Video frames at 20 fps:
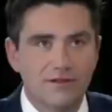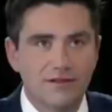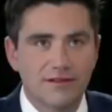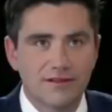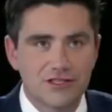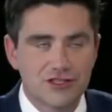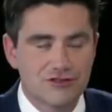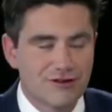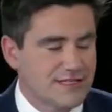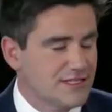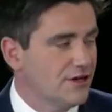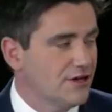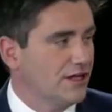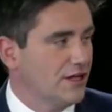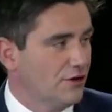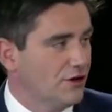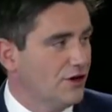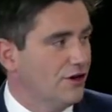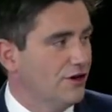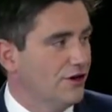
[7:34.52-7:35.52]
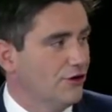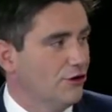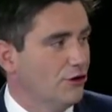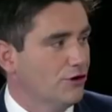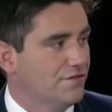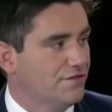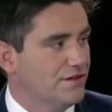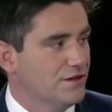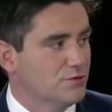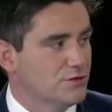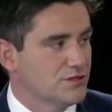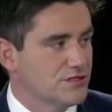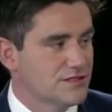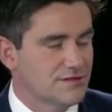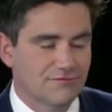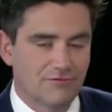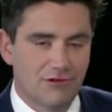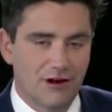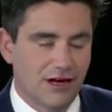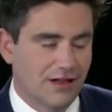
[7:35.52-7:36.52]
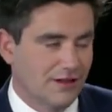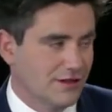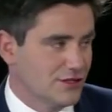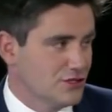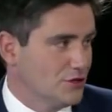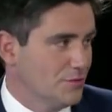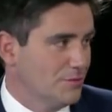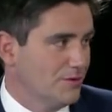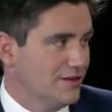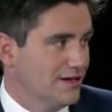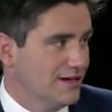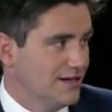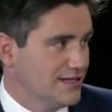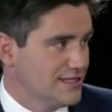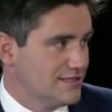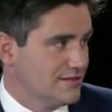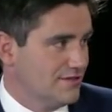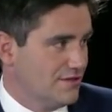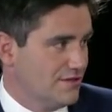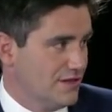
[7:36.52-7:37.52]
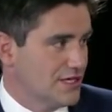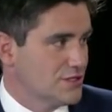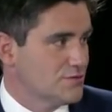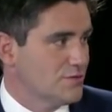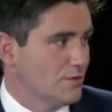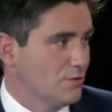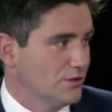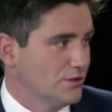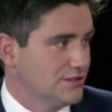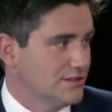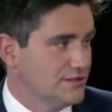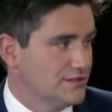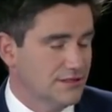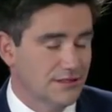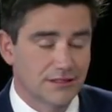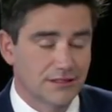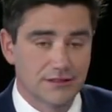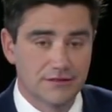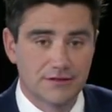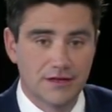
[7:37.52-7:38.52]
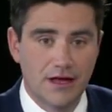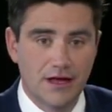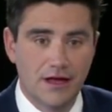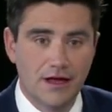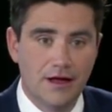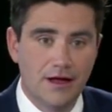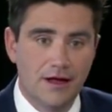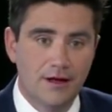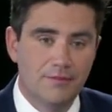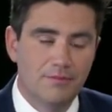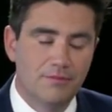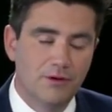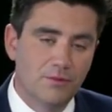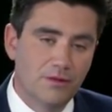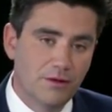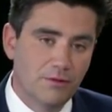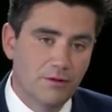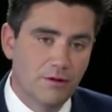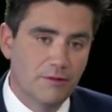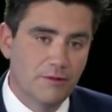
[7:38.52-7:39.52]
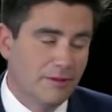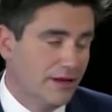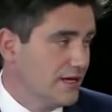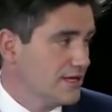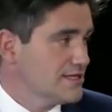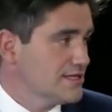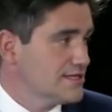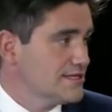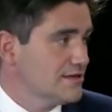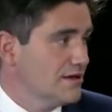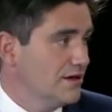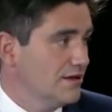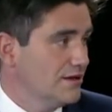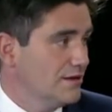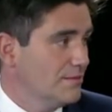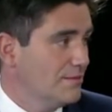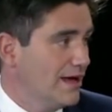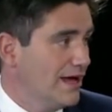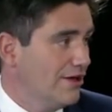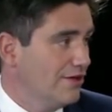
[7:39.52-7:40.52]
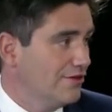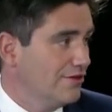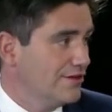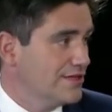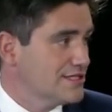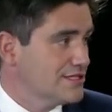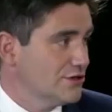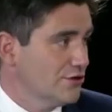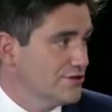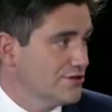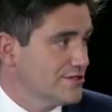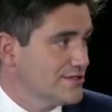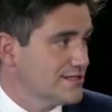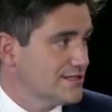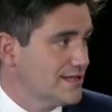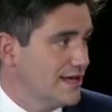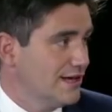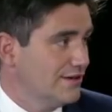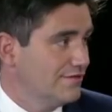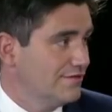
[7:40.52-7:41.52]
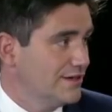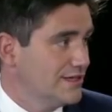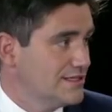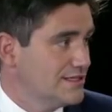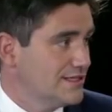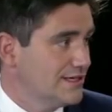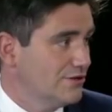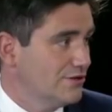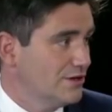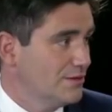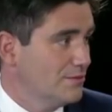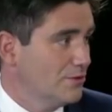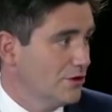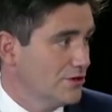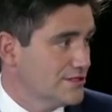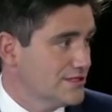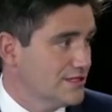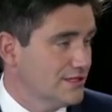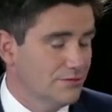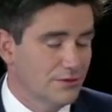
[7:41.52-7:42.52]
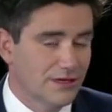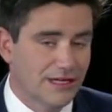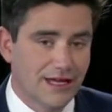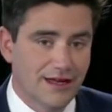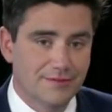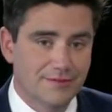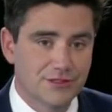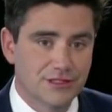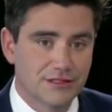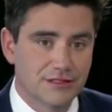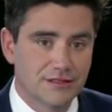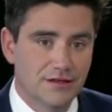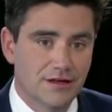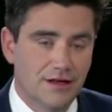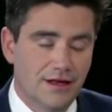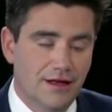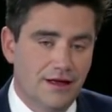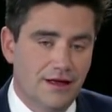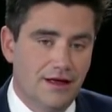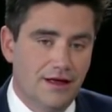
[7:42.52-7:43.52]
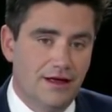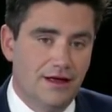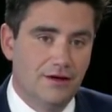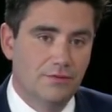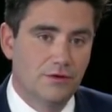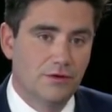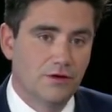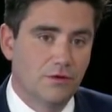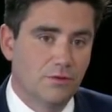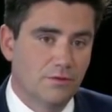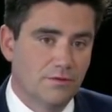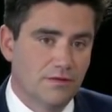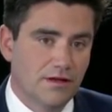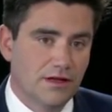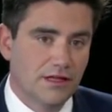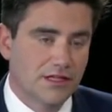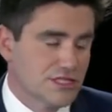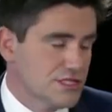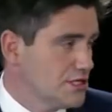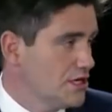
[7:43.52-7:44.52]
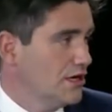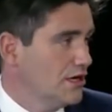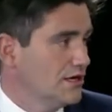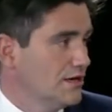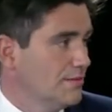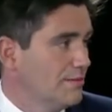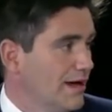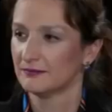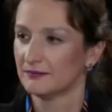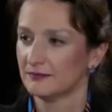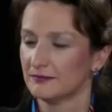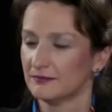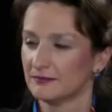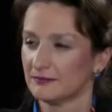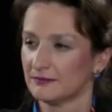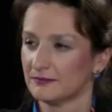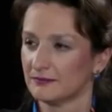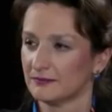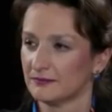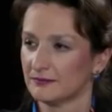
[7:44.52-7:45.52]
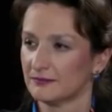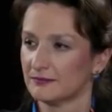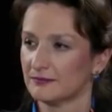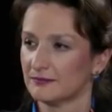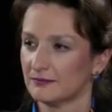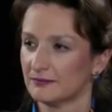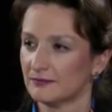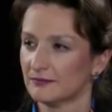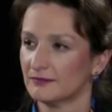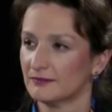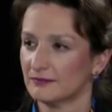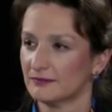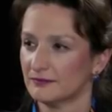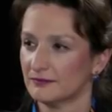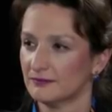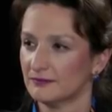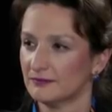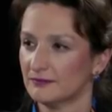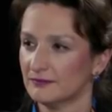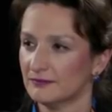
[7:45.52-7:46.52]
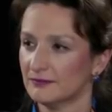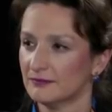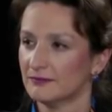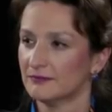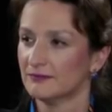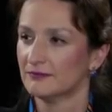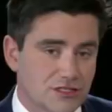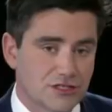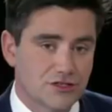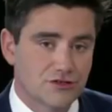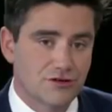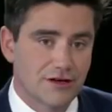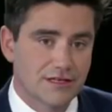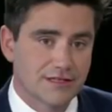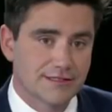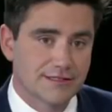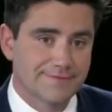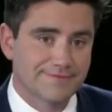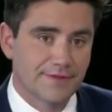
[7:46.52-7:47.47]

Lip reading: stress echocardiography was right at the top of the list of things we wanted to do. But we were a bit concerned about this non-sustained VT on the monitor that we captured. And we were concerned about giving this lady dobutamine stress.